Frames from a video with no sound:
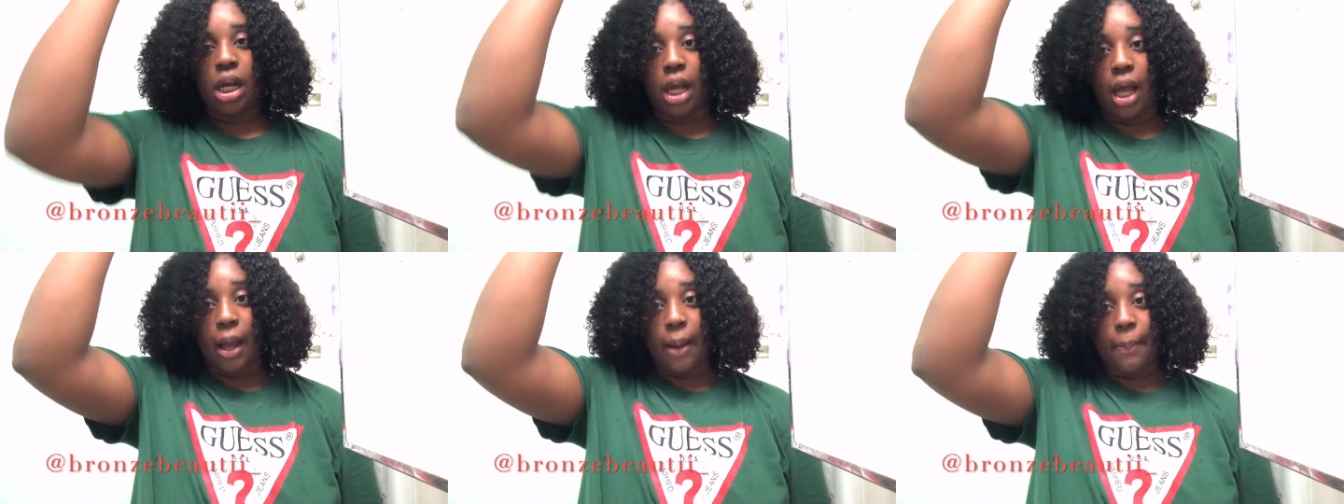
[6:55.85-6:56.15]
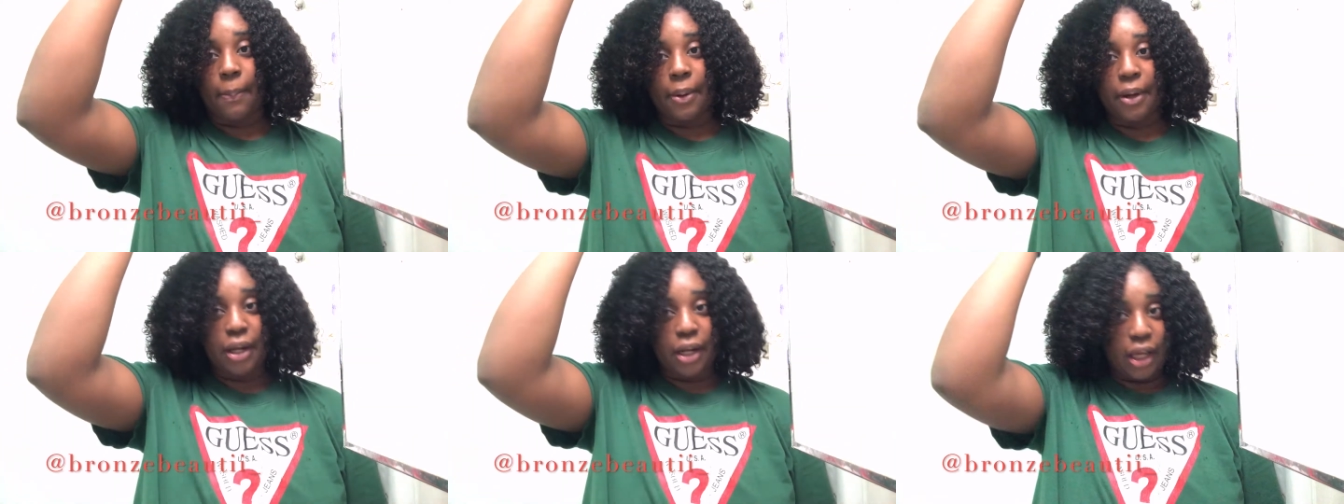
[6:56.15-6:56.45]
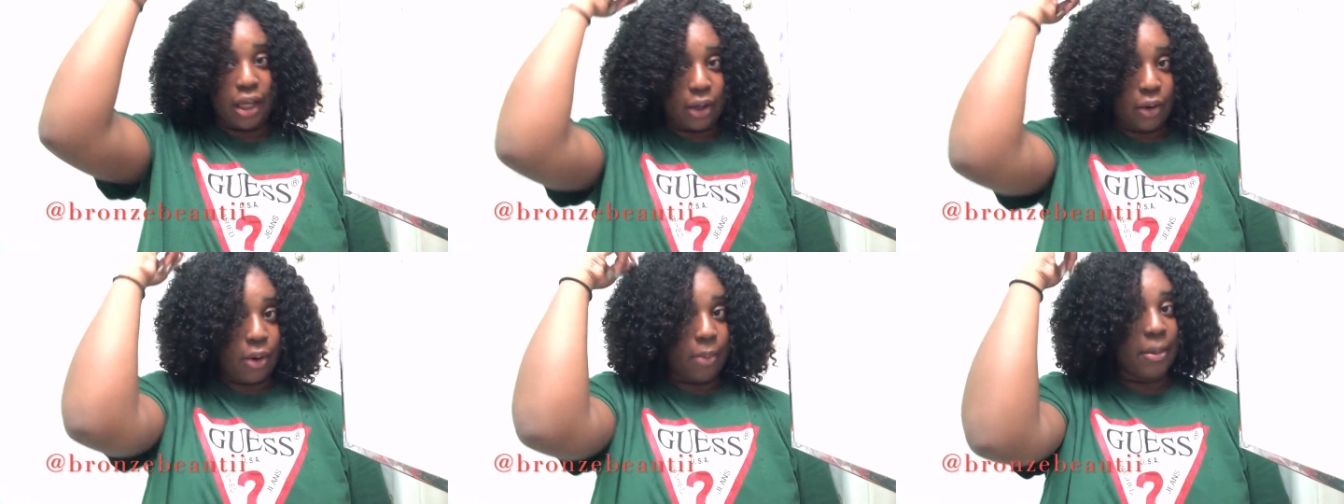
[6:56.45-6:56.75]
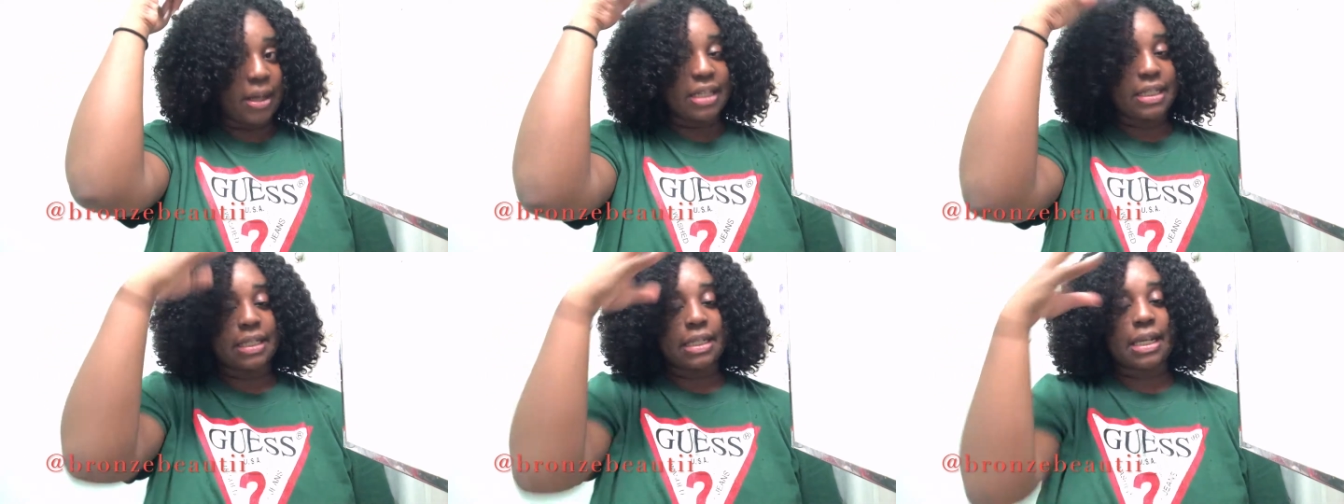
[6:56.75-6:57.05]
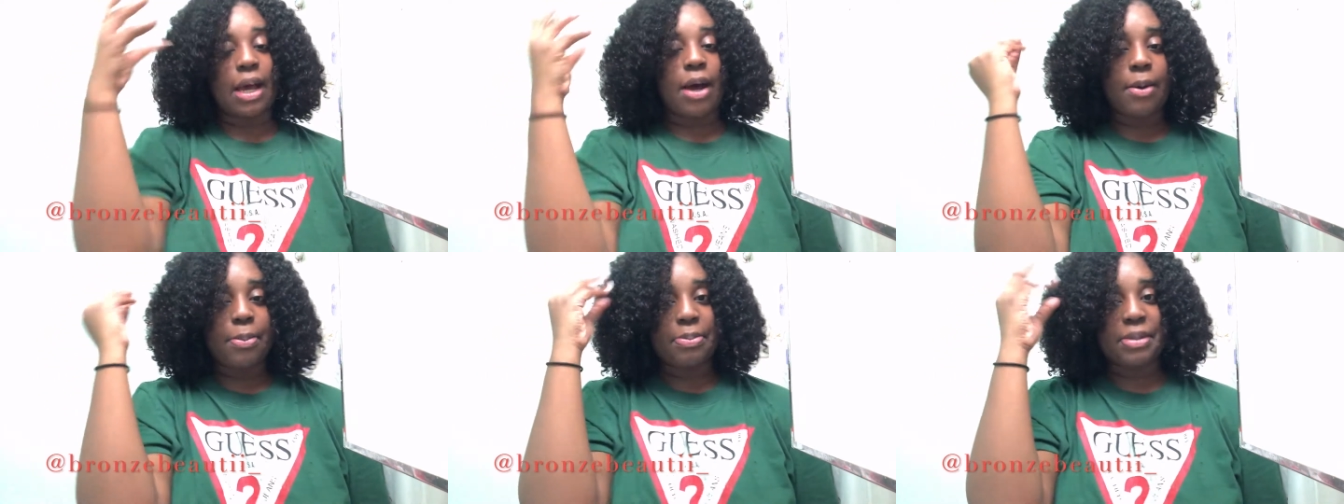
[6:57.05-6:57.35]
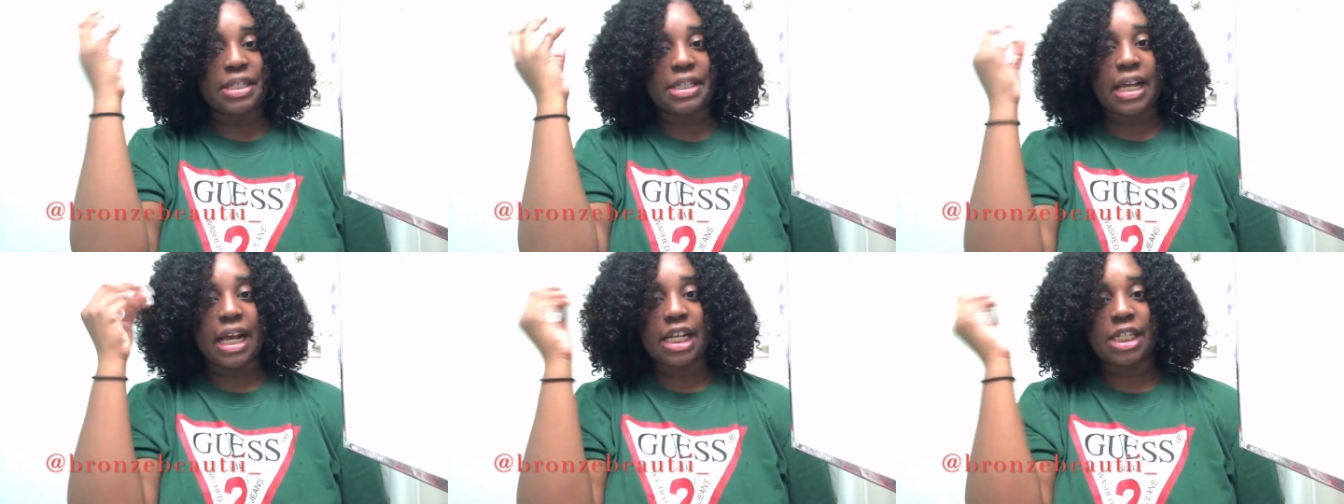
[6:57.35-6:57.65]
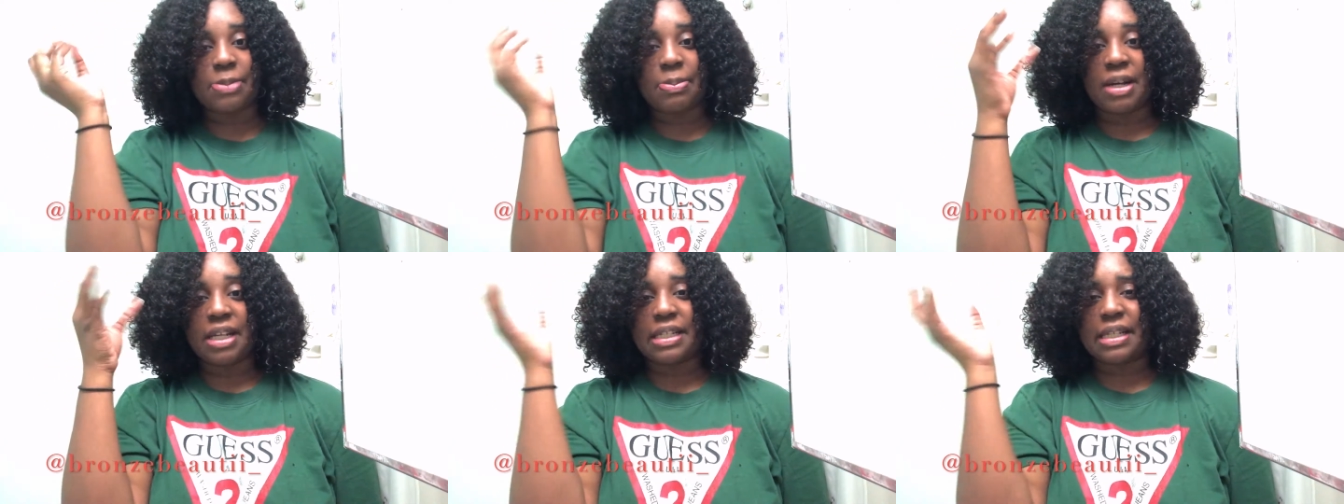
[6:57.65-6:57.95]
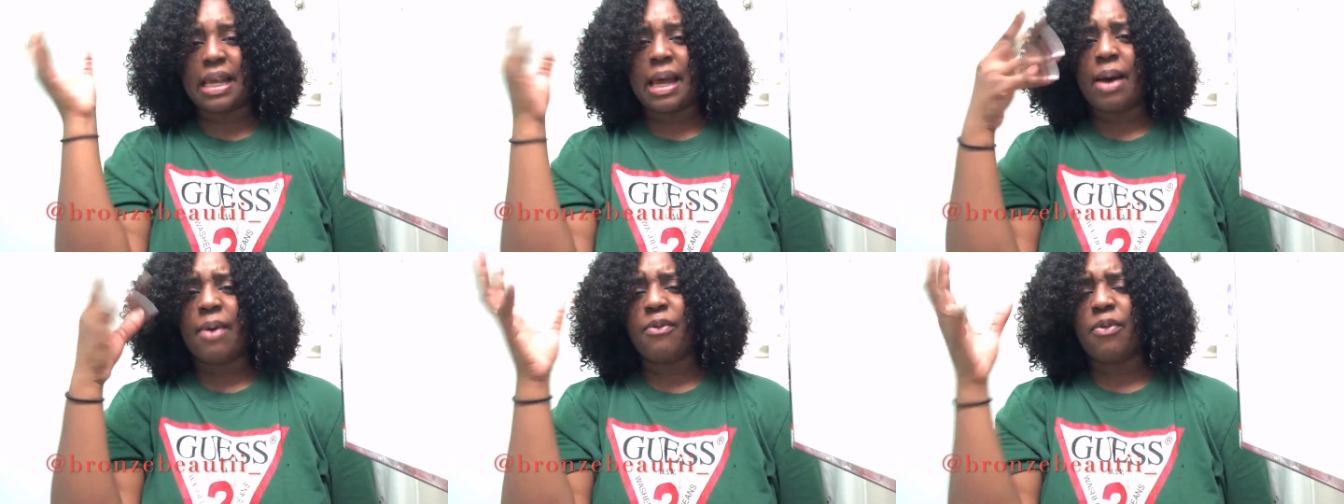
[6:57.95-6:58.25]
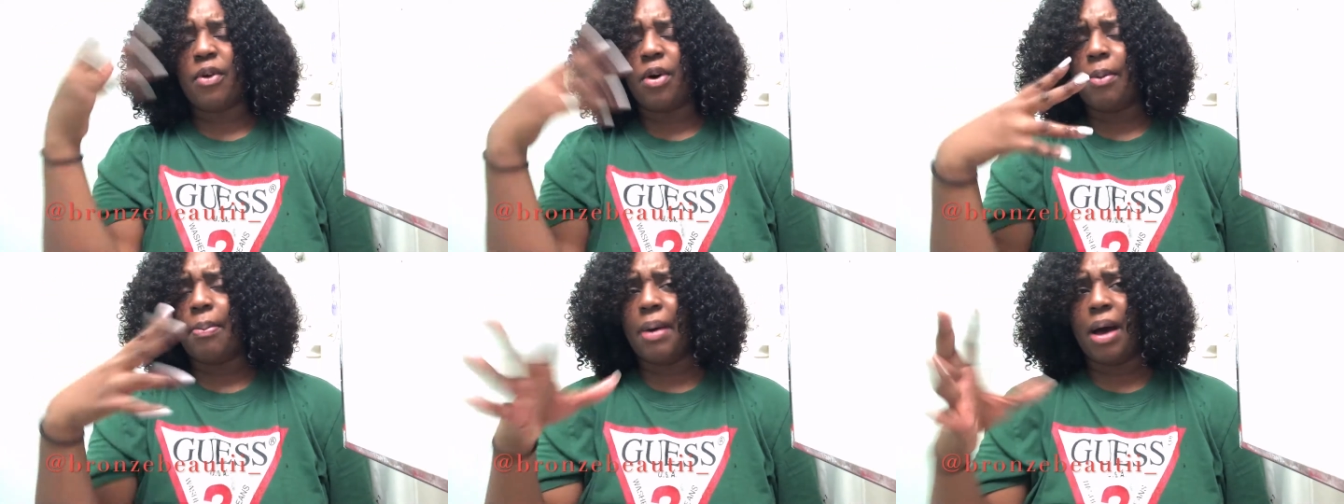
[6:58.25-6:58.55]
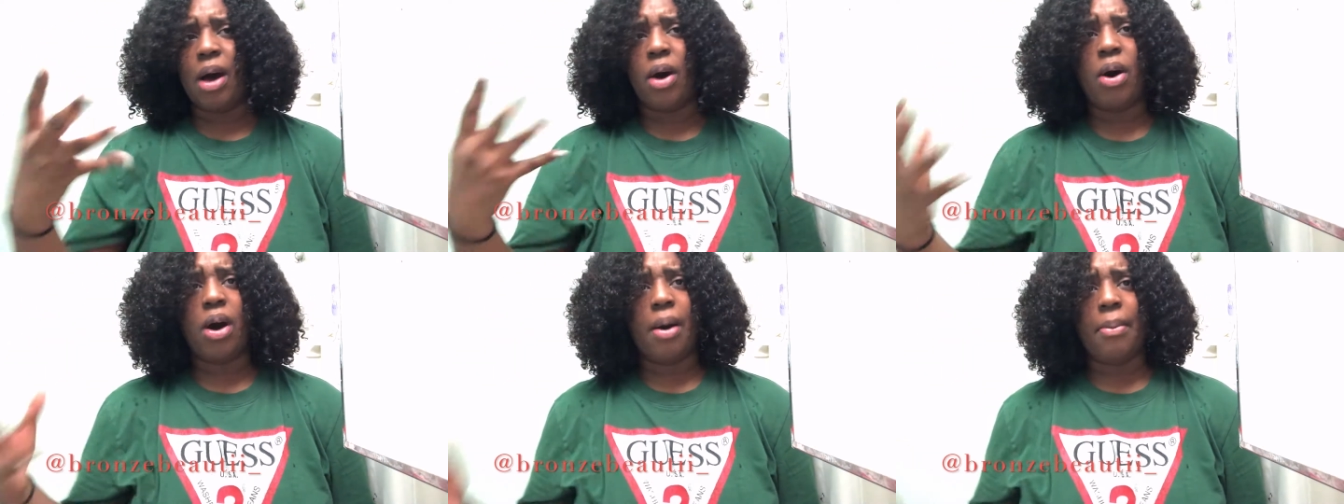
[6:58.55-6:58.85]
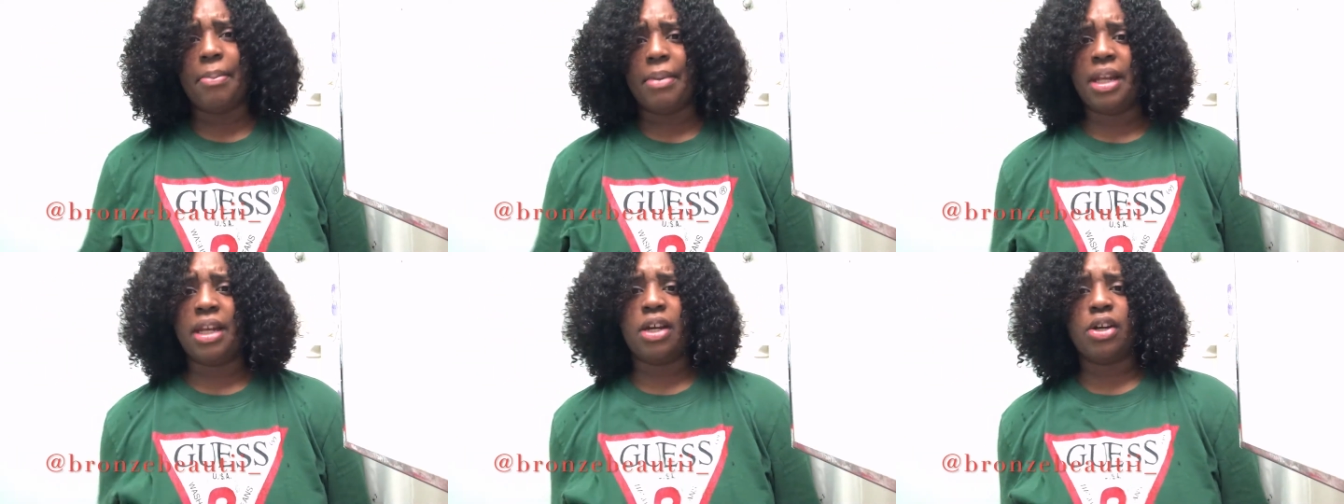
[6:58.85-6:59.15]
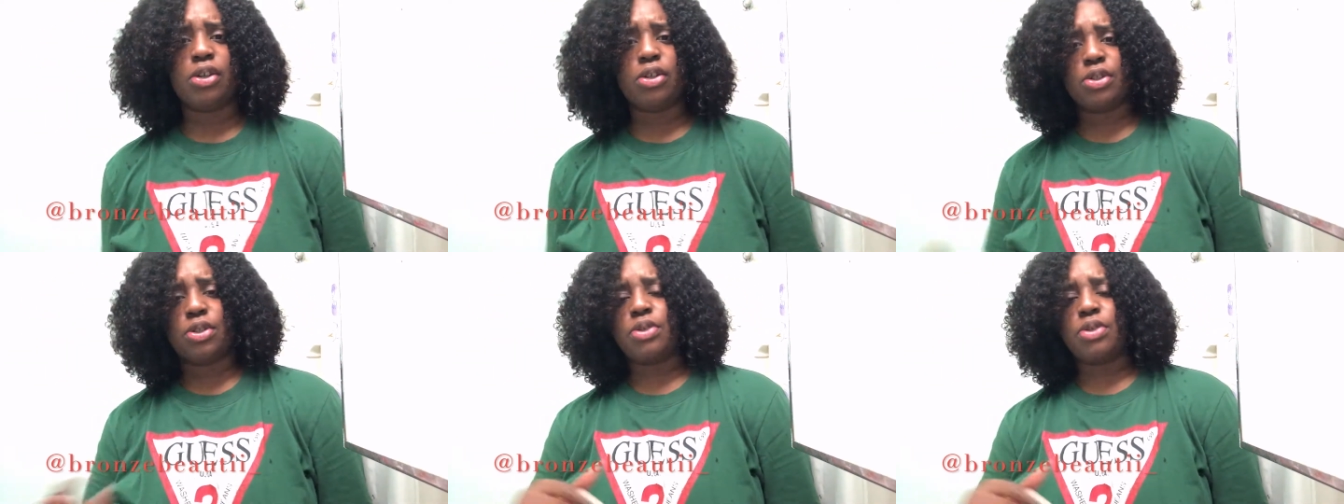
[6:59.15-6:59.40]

I put it on my scalp, massage my scalp for about a minute or